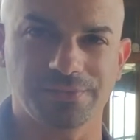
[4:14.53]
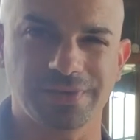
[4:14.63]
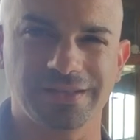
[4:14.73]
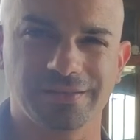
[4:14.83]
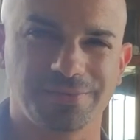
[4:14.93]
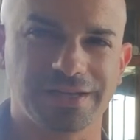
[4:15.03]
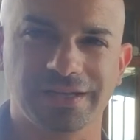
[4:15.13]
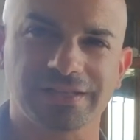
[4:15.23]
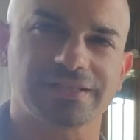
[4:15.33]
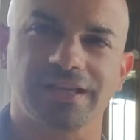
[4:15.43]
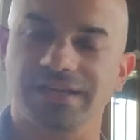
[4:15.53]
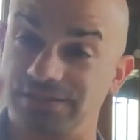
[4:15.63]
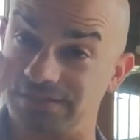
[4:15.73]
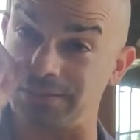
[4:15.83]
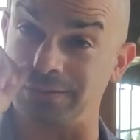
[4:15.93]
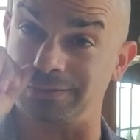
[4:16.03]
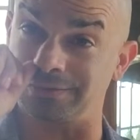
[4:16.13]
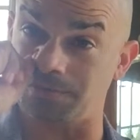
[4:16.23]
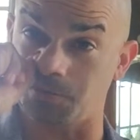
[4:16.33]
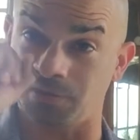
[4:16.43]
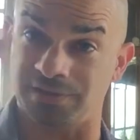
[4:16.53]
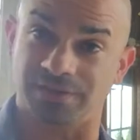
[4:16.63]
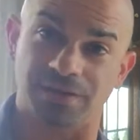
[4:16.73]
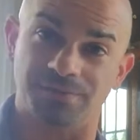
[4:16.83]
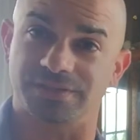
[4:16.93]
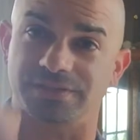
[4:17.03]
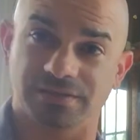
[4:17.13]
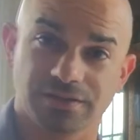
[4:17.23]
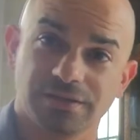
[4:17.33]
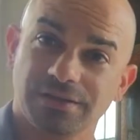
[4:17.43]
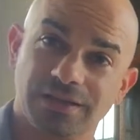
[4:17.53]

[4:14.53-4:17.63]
In the beginning stages, no one comes